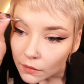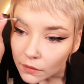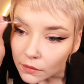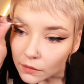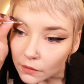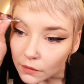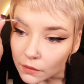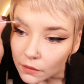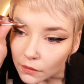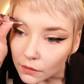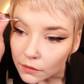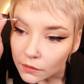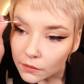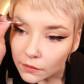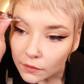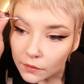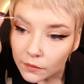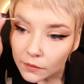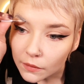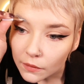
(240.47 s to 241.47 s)
Ugh.
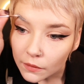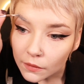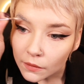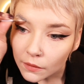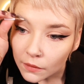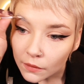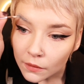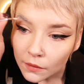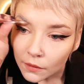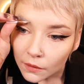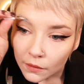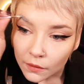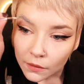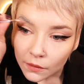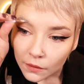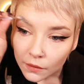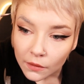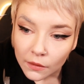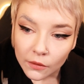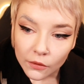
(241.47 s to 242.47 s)

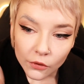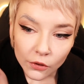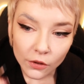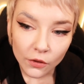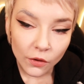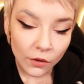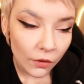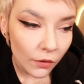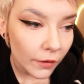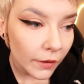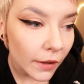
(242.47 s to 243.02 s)
So you can already